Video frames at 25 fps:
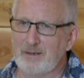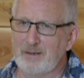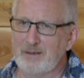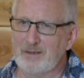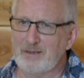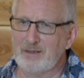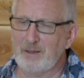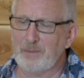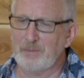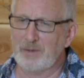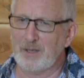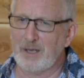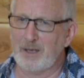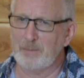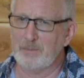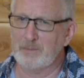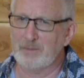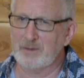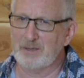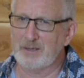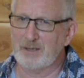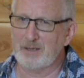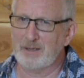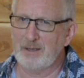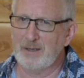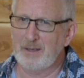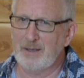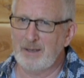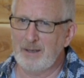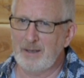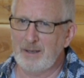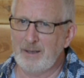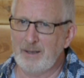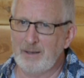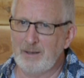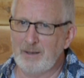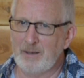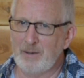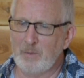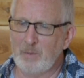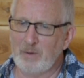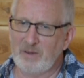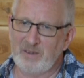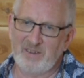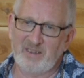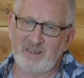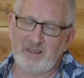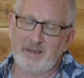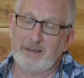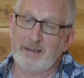Sometimes one
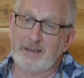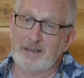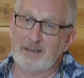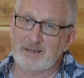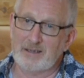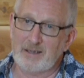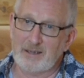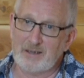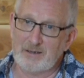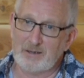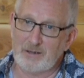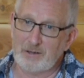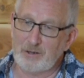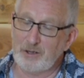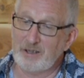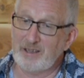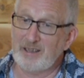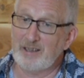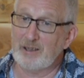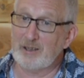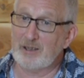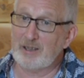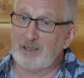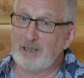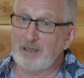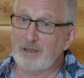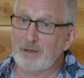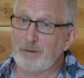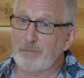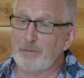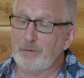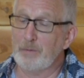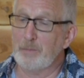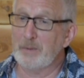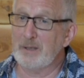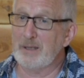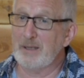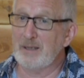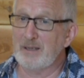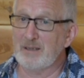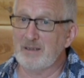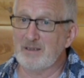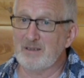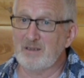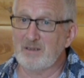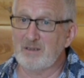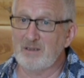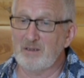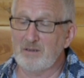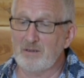of the things that's a good indicator for me
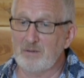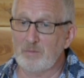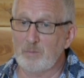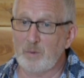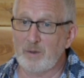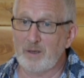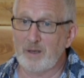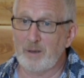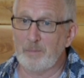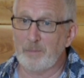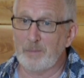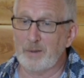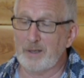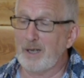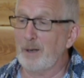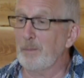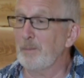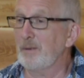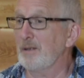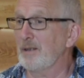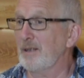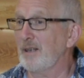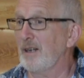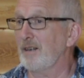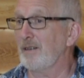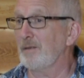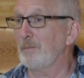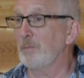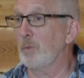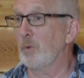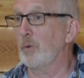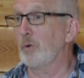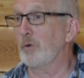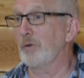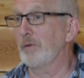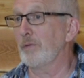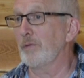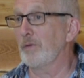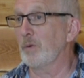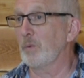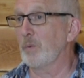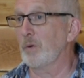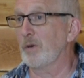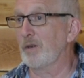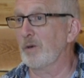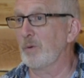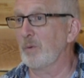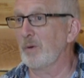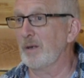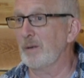is when I'm becoming kind of bored of the
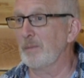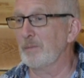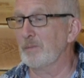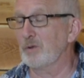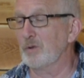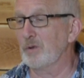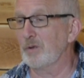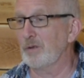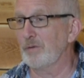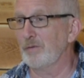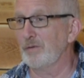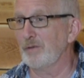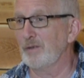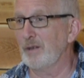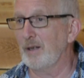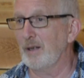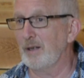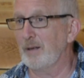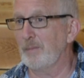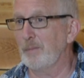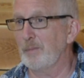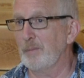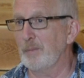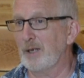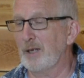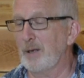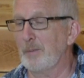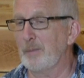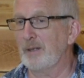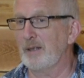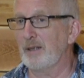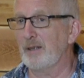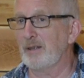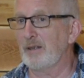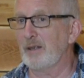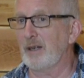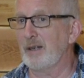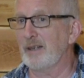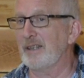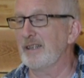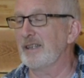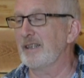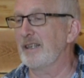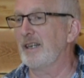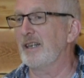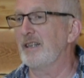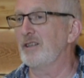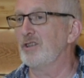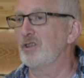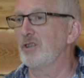work, when I'm sort of becoming not
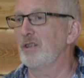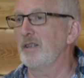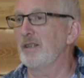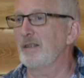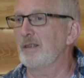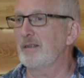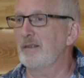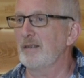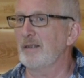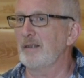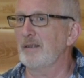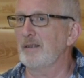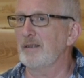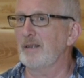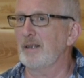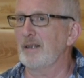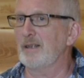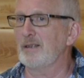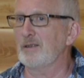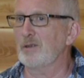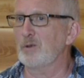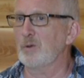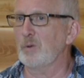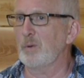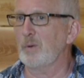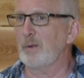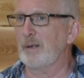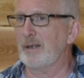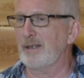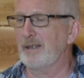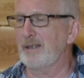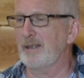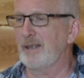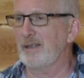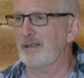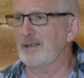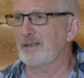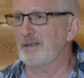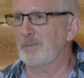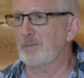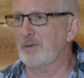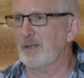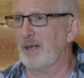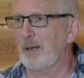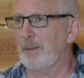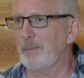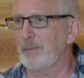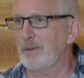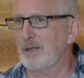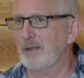engaged in it, and so I take some
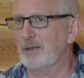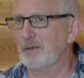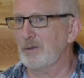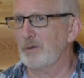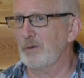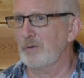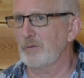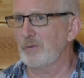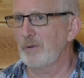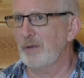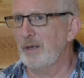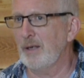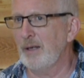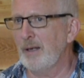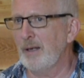time to sort of